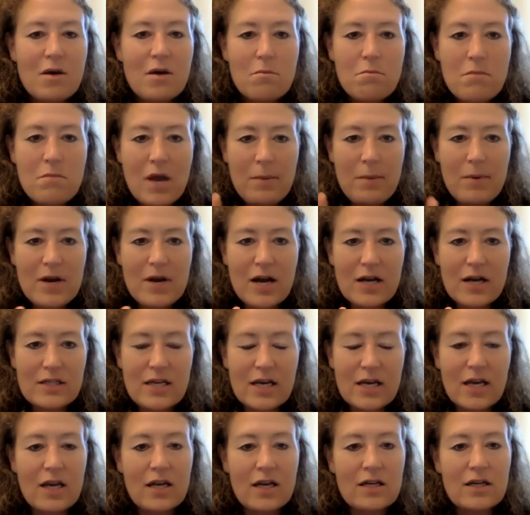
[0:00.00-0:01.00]
maybe not
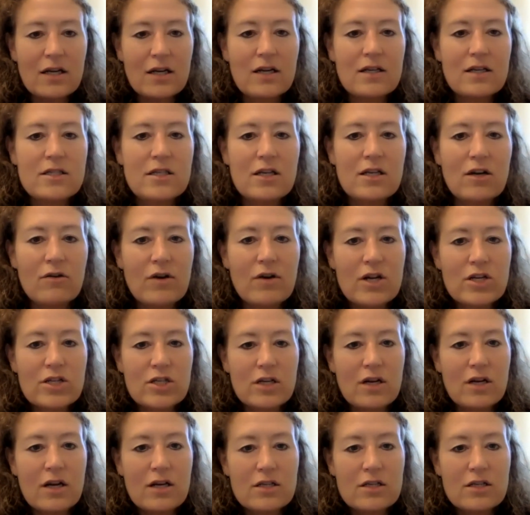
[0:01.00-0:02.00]
taking into
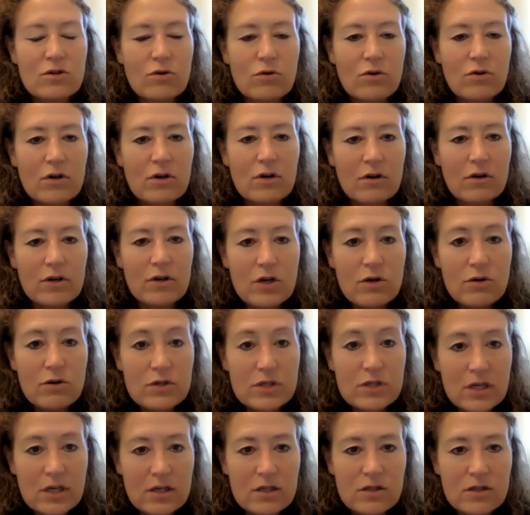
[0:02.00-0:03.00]
consideration historical
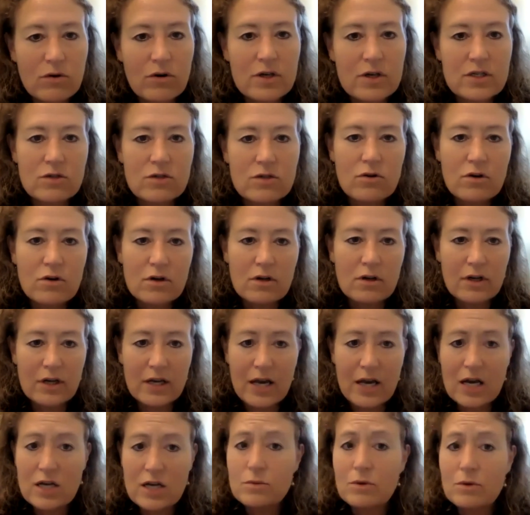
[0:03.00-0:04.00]
uses or historical
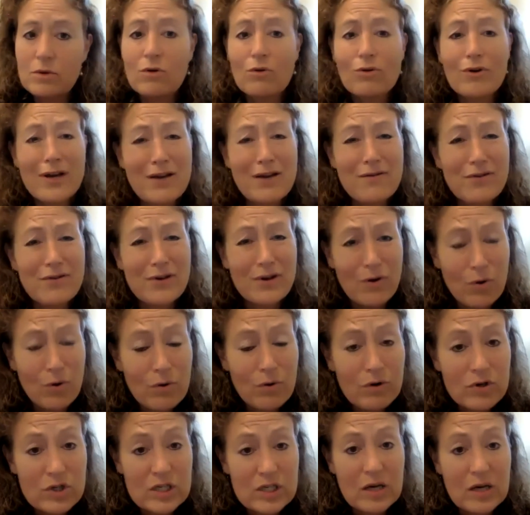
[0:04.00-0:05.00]
engagement or even
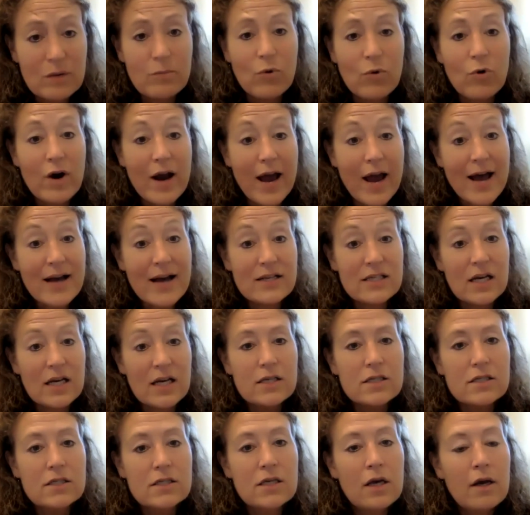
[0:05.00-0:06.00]
ownership or
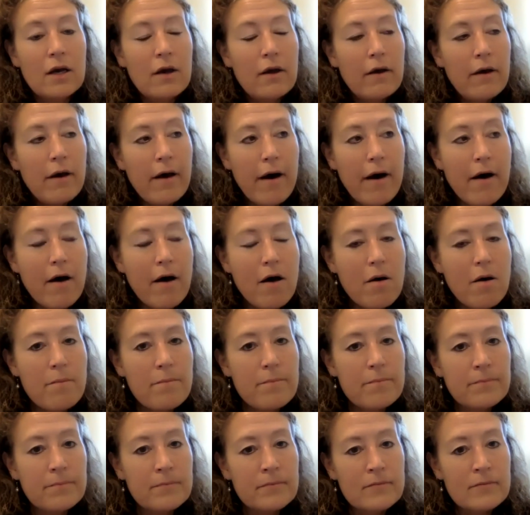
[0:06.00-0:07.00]
access. And,